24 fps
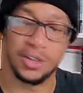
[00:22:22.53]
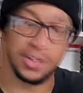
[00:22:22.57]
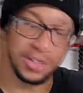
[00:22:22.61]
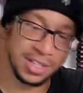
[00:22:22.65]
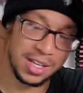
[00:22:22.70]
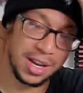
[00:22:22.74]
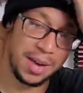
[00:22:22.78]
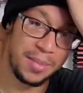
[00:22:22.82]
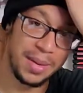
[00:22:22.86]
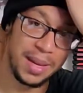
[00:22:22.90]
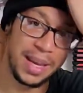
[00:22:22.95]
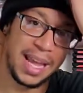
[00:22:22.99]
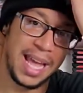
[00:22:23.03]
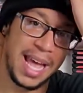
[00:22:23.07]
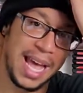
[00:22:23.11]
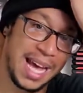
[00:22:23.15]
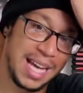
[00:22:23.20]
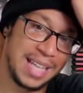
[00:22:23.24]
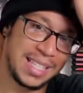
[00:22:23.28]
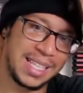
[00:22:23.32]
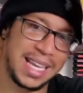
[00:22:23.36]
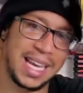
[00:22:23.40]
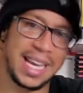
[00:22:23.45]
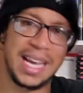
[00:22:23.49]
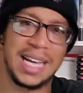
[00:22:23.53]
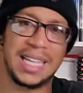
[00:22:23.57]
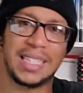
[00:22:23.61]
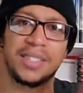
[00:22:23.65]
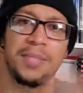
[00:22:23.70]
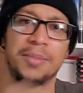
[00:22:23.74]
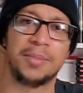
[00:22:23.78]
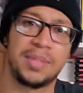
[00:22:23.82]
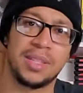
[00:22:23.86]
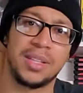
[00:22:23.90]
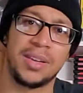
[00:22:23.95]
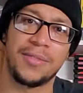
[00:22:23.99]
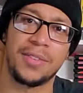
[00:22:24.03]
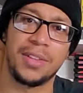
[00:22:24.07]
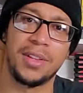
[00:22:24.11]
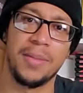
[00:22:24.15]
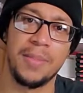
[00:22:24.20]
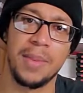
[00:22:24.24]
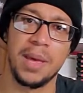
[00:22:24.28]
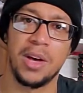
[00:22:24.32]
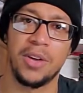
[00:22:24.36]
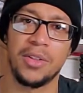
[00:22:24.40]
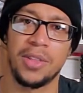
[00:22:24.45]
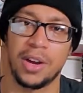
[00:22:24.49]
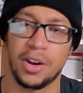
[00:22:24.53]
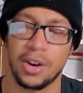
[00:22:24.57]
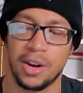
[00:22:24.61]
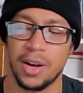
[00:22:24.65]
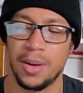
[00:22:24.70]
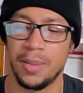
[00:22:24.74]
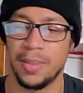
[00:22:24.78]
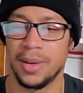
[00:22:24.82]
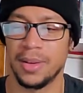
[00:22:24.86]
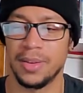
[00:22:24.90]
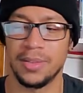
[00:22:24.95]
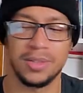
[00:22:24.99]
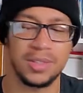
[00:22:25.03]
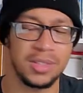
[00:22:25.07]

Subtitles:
is coming as I got some stuff in the mail that are coming,